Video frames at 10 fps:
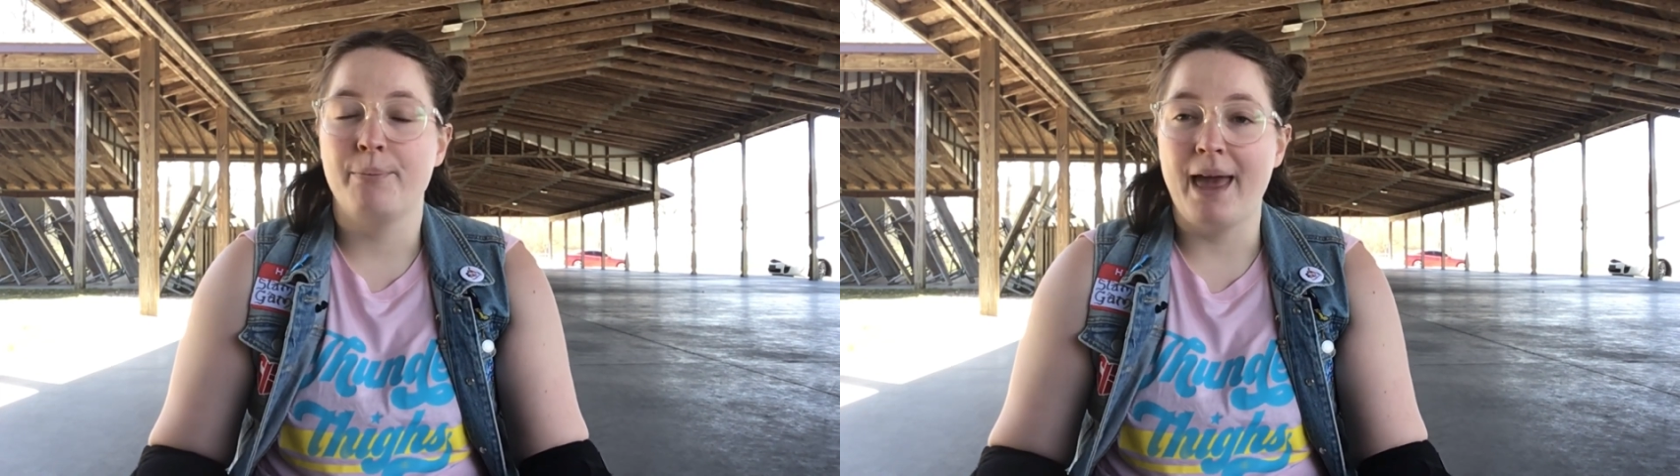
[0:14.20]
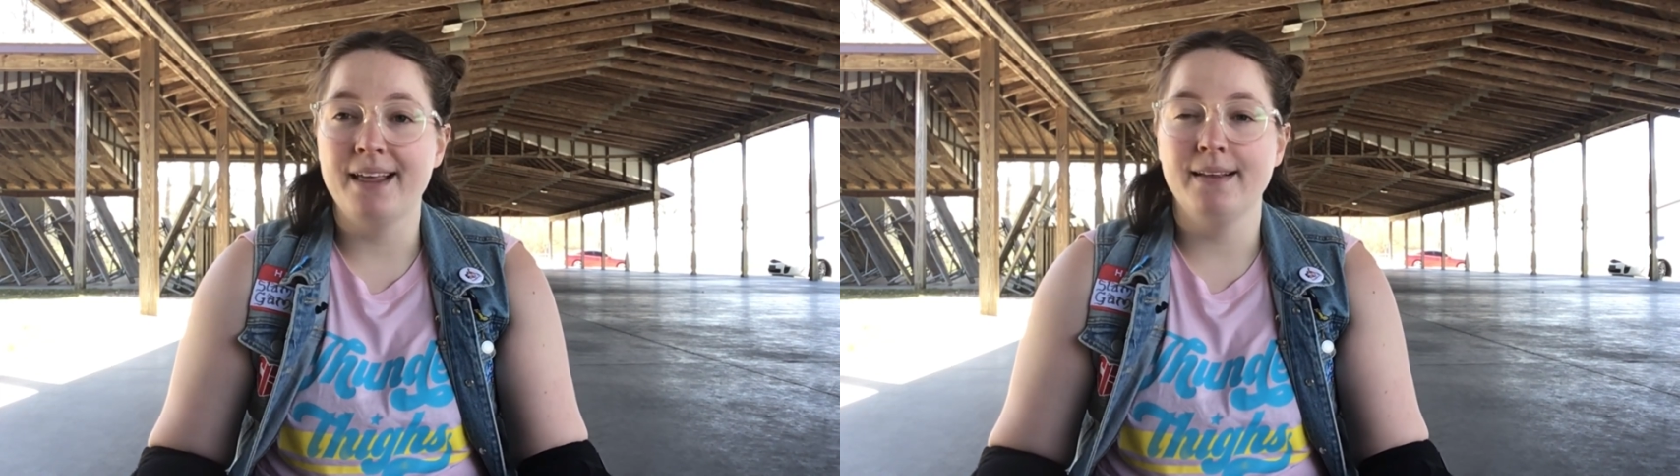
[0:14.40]

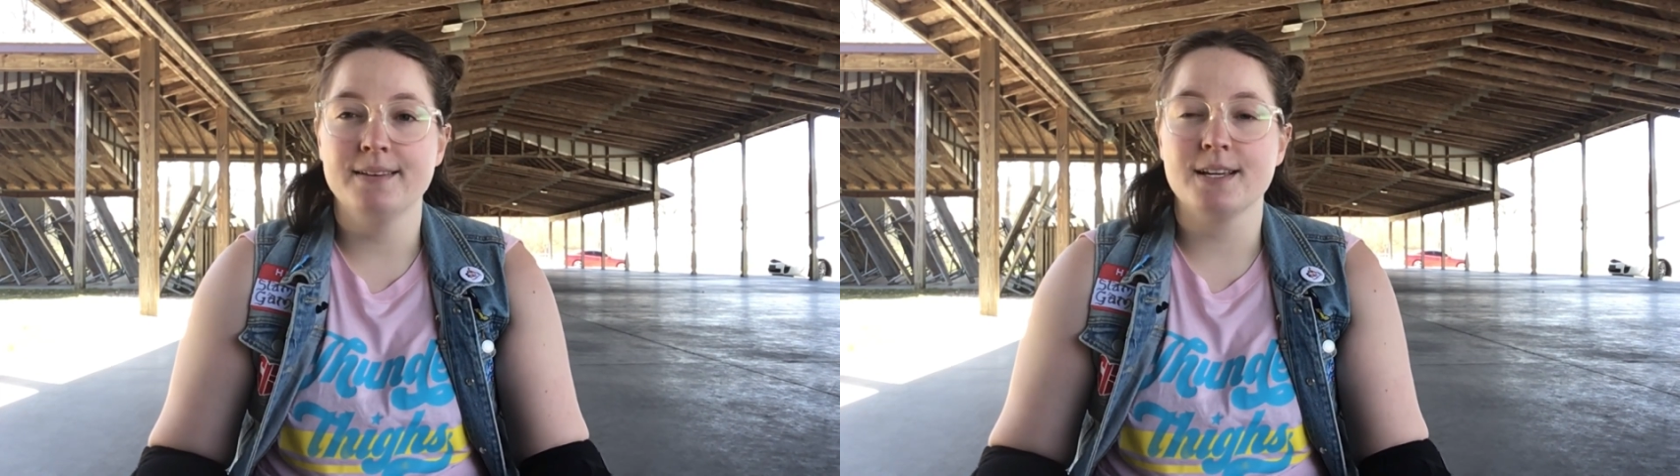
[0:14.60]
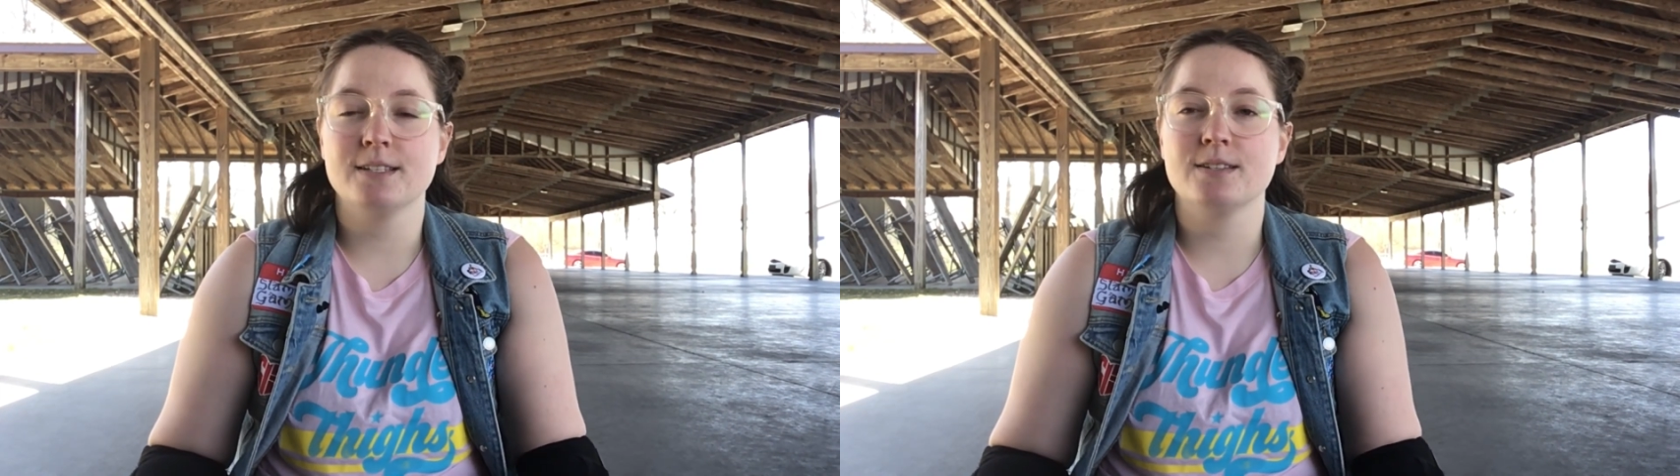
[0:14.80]

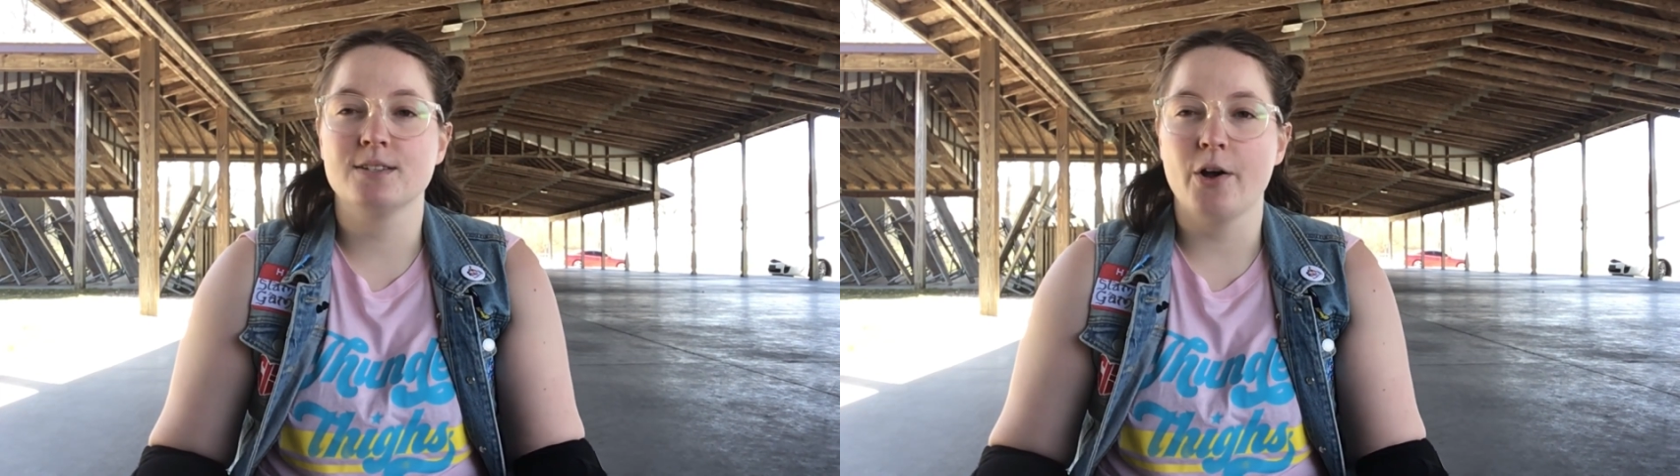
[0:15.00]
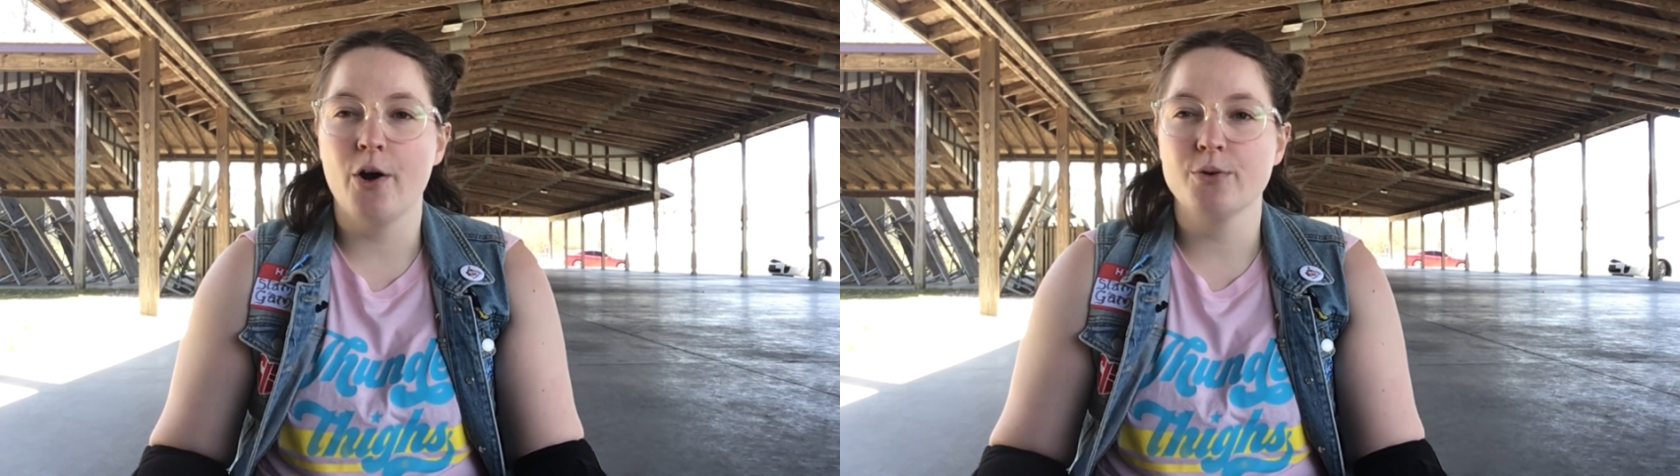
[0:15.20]
Balance is
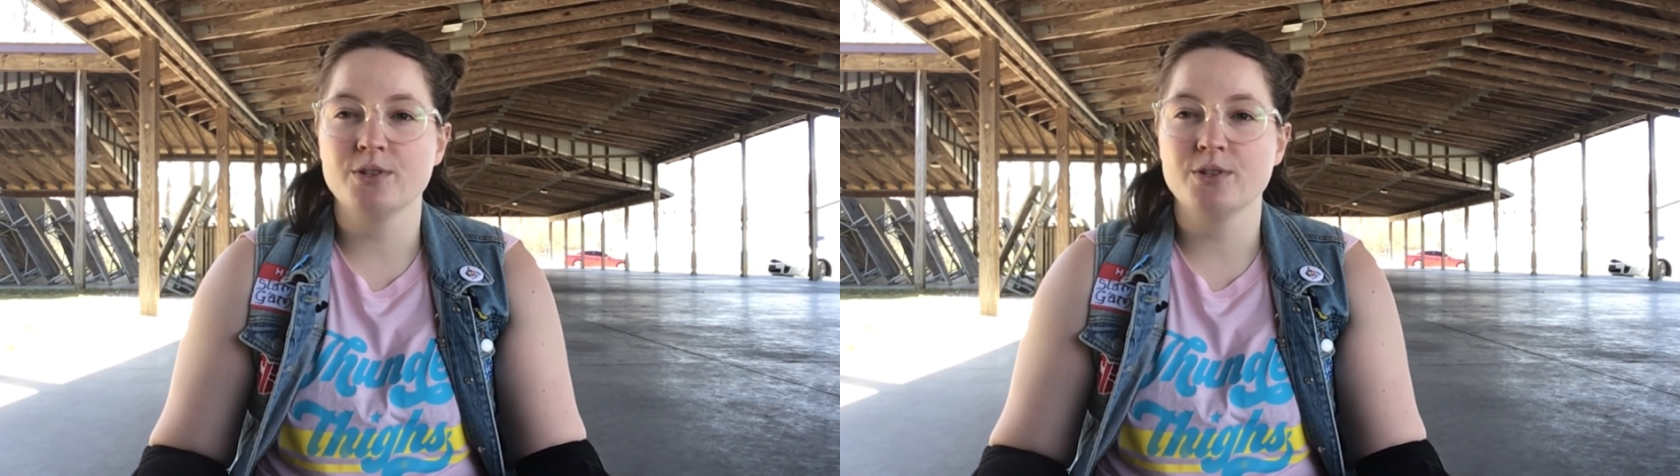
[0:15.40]
so,